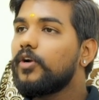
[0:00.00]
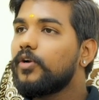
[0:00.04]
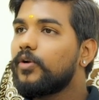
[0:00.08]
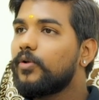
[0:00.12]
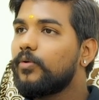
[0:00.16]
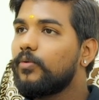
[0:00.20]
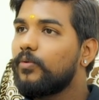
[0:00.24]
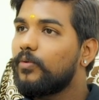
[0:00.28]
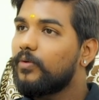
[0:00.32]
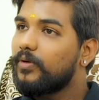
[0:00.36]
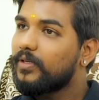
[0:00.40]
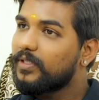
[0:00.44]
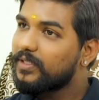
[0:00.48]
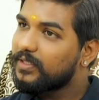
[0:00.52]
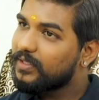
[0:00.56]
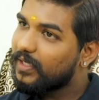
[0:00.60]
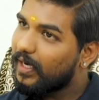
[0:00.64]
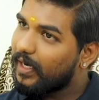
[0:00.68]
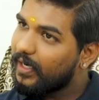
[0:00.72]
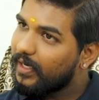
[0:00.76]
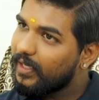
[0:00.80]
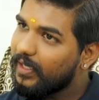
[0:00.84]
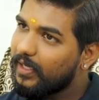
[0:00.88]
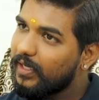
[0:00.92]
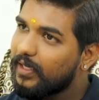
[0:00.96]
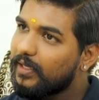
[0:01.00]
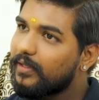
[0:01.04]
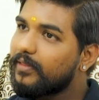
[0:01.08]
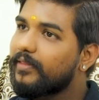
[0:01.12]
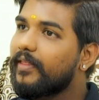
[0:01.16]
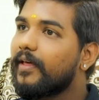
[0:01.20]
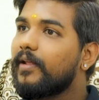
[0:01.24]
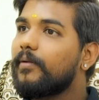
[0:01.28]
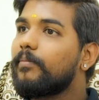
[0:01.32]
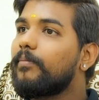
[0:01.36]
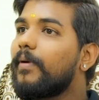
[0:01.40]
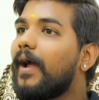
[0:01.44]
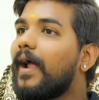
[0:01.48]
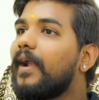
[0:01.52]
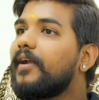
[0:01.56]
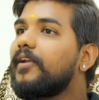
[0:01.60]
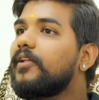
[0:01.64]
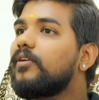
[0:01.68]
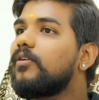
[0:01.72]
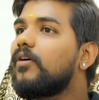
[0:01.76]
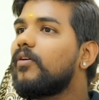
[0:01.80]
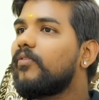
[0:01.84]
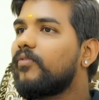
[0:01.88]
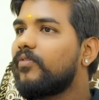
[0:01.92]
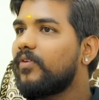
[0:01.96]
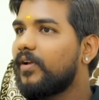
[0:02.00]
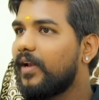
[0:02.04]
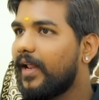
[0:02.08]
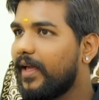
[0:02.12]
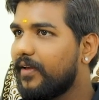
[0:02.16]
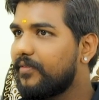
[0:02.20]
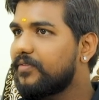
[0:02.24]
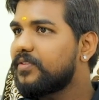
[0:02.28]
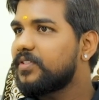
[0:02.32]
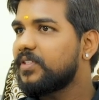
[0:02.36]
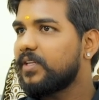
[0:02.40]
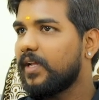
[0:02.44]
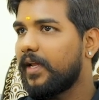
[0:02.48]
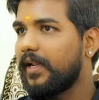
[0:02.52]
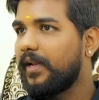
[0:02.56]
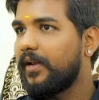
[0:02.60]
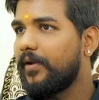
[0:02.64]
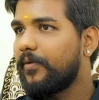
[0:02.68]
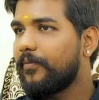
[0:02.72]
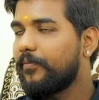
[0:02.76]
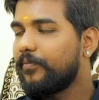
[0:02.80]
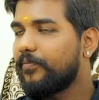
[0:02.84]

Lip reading: to study their pattern of lifestyle.